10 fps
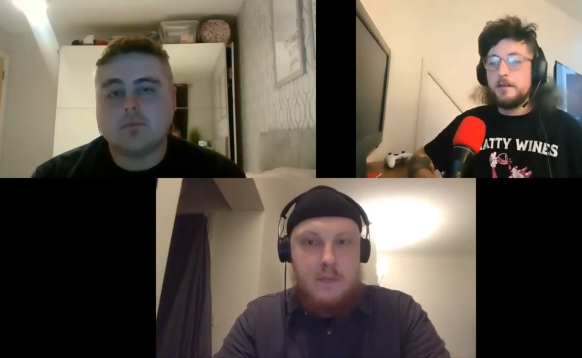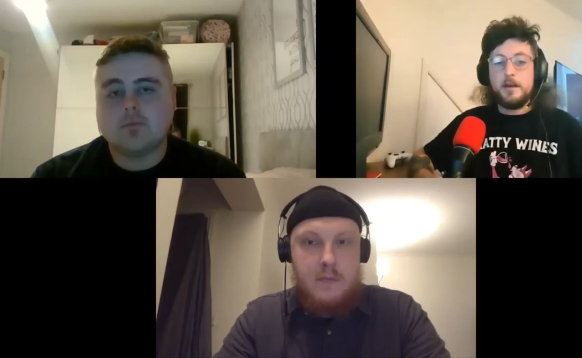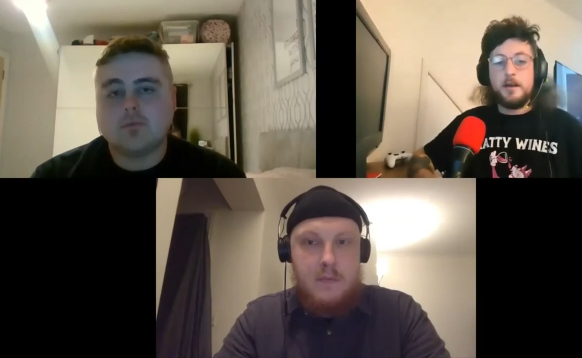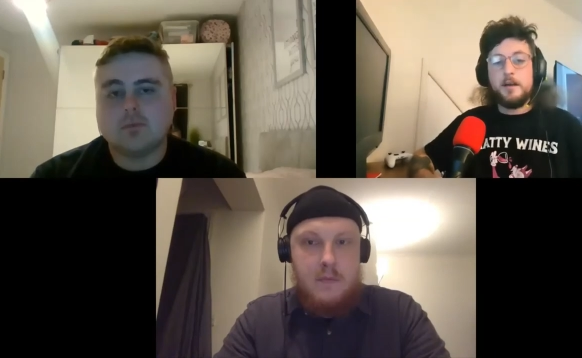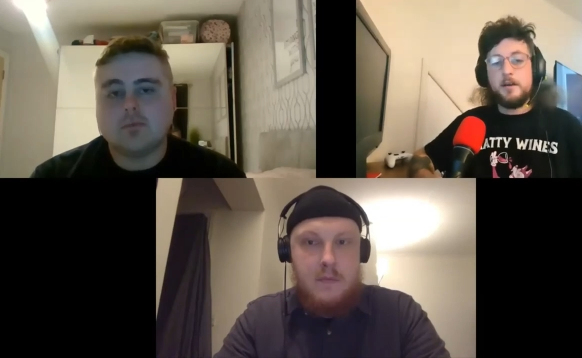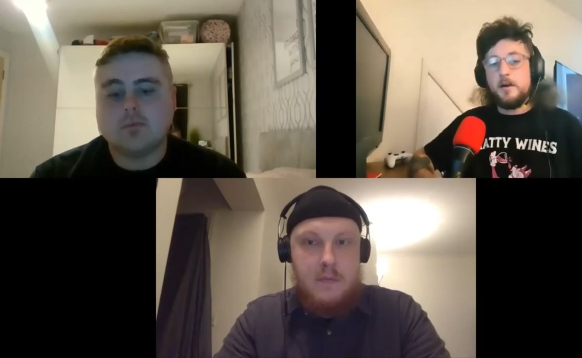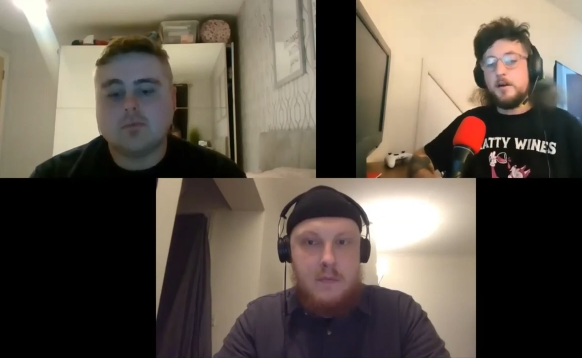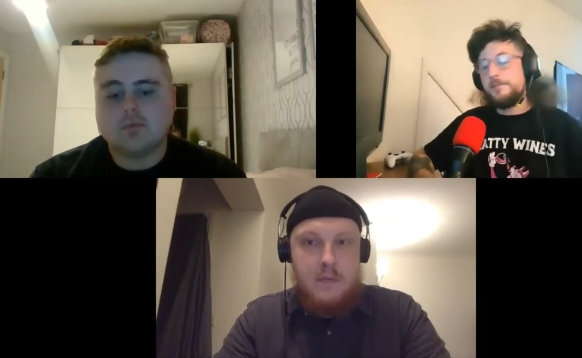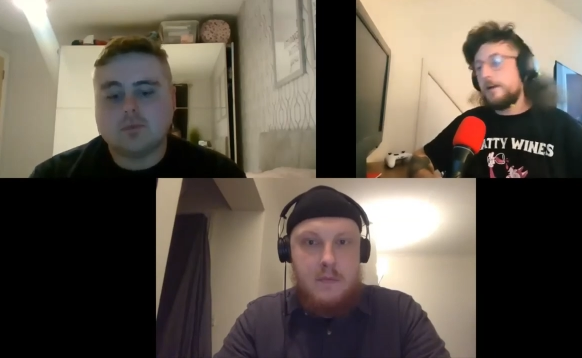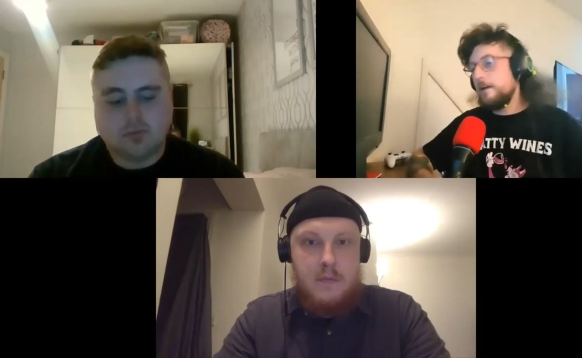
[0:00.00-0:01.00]
Speaker 1: uh, or
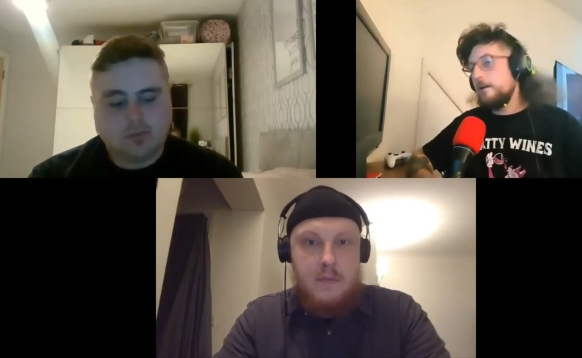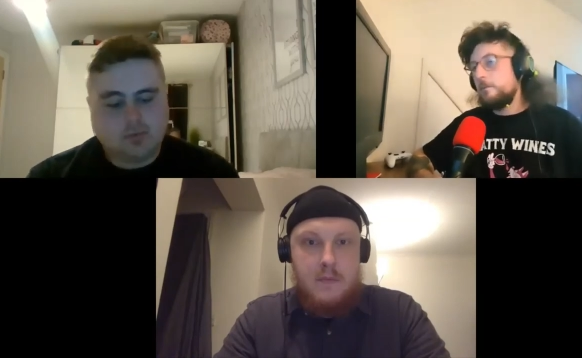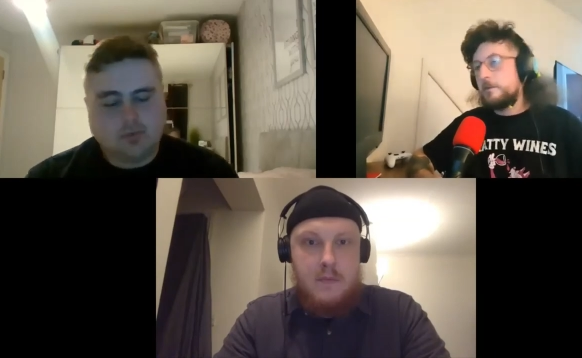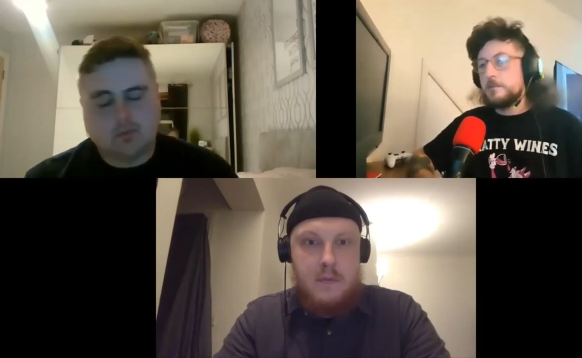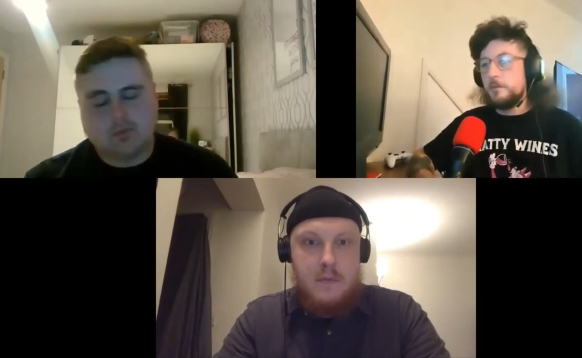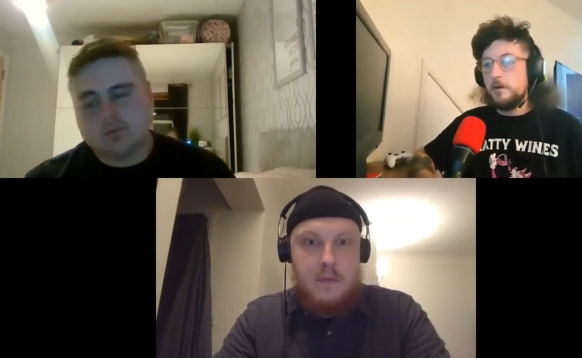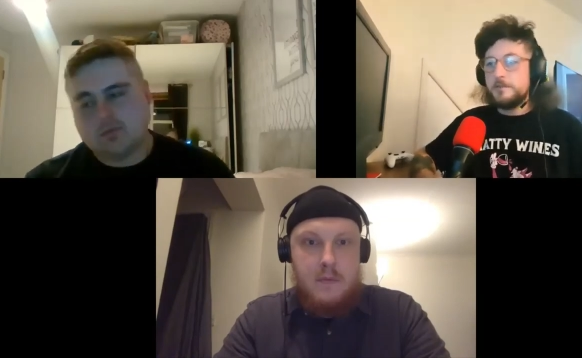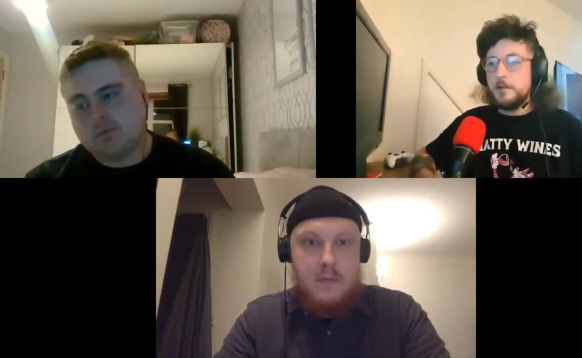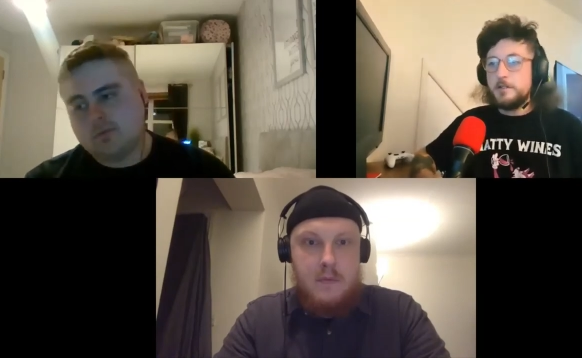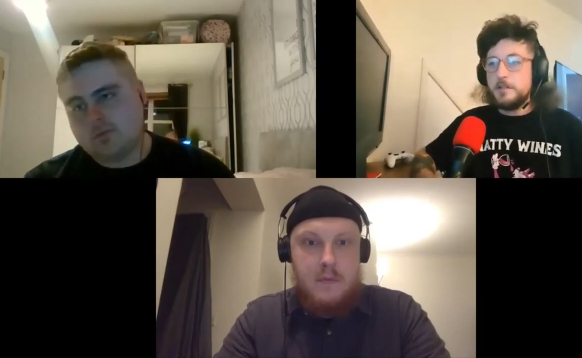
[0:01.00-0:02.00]
via Worcester Wolves
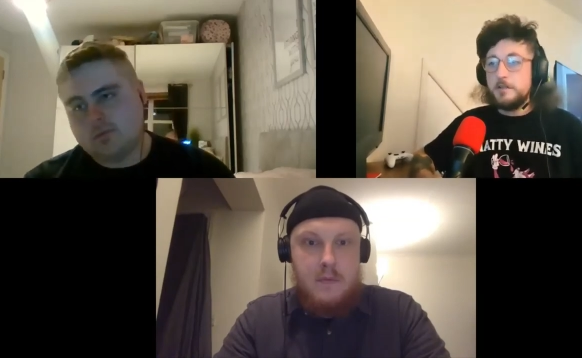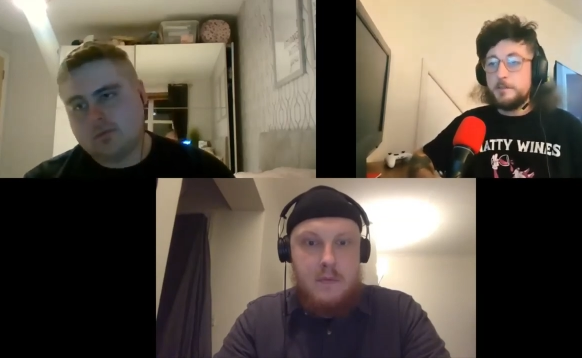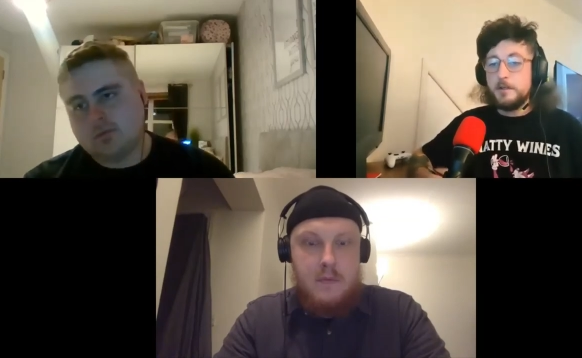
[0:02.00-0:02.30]
YouTube,